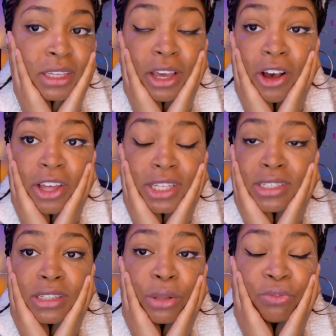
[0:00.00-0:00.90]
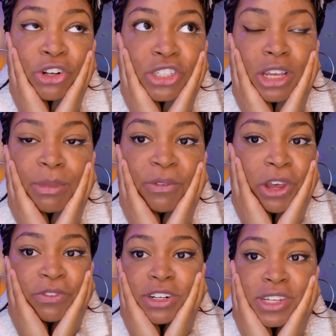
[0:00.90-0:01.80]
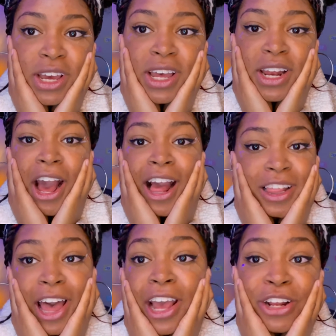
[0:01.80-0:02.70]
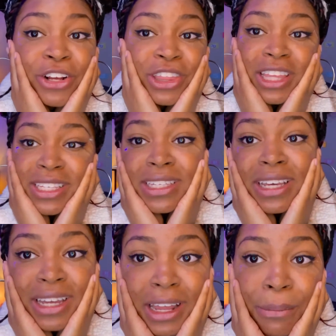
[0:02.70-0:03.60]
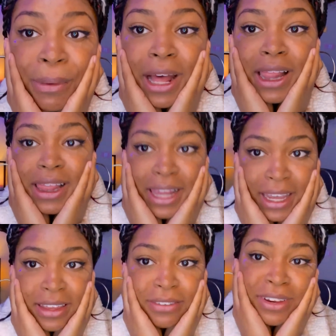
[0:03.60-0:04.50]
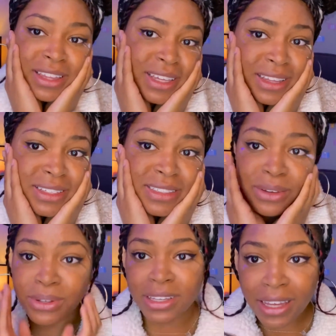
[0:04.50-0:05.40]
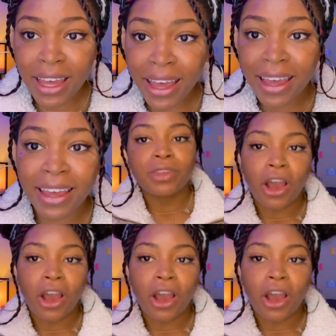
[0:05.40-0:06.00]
Y'all, this is the first time I've ever done eyeliner this good in my life. I think it looks so good.